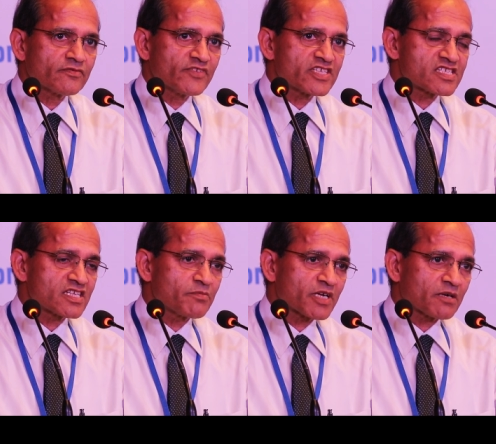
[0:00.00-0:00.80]
we
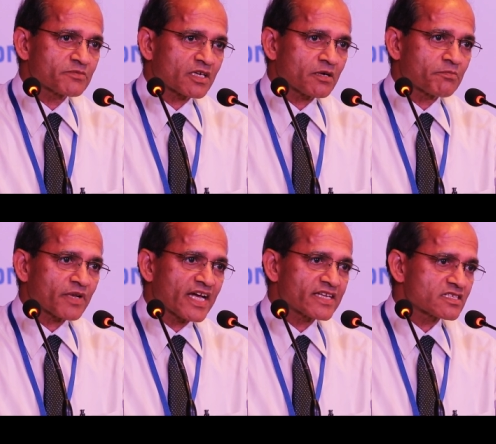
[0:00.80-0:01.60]
still become the
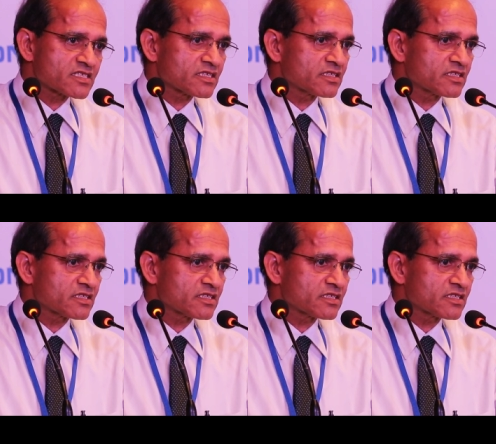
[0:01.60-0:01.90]
compliant